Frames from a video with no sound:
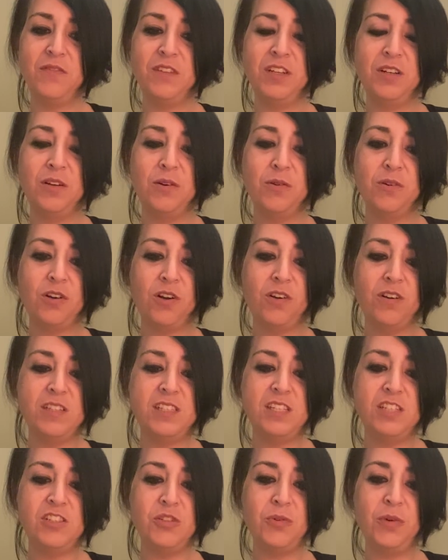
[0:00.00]
you know, current
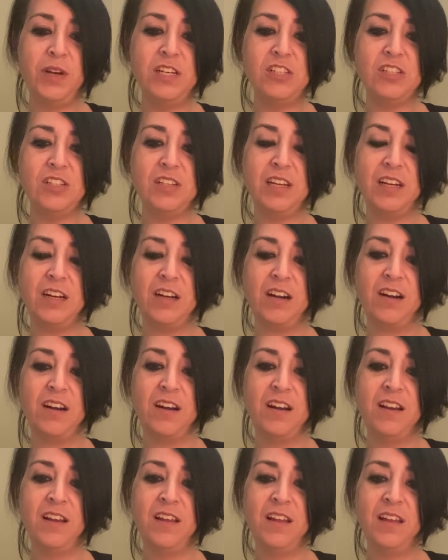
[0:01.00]
situation here.
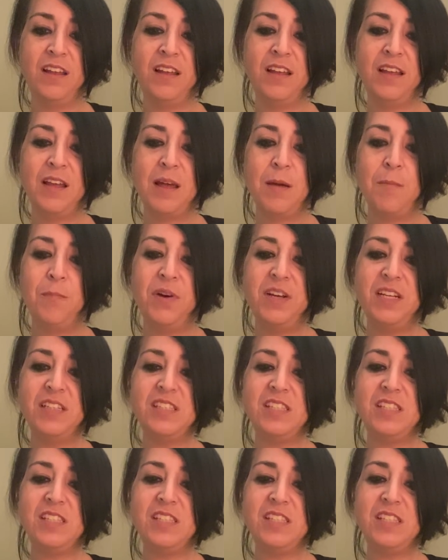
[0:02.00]
But it